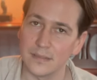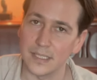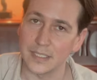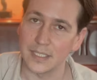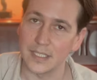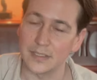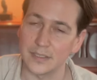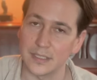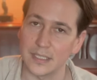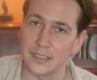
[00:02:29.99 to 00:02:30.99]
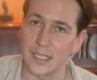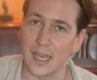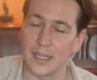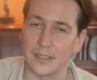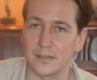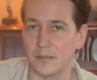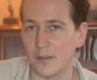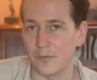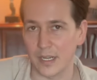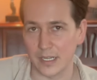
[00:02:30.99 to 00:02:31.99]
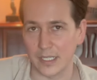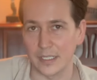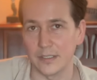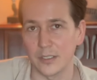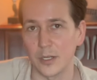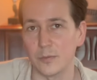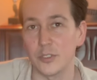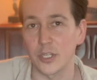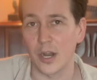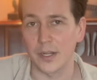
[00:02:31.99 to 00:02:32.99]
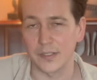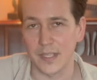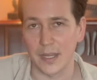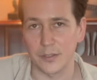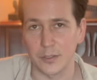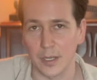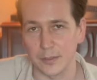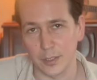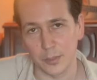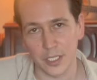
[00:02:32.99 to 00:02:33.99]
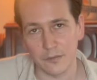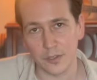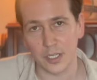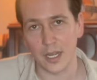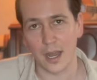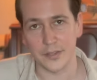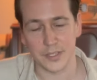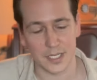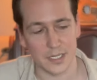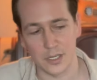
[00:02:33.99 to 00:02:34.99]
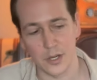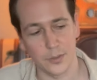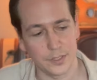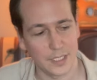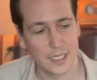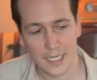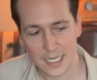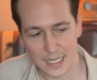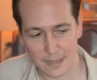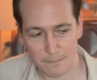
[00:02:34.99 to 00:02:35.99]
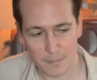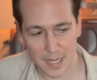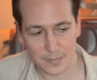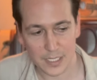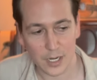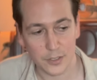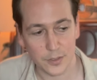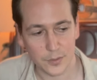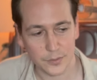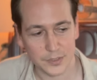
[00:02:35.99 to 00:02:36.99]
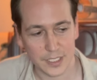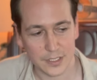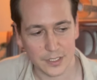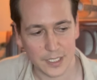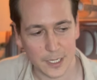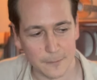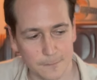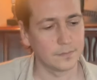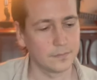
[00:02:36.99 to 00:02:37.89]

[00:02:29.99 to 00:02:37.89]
Dissonance has got a very, jarring sound to it. So I'm looking for a consonant note that might be our tonal center here.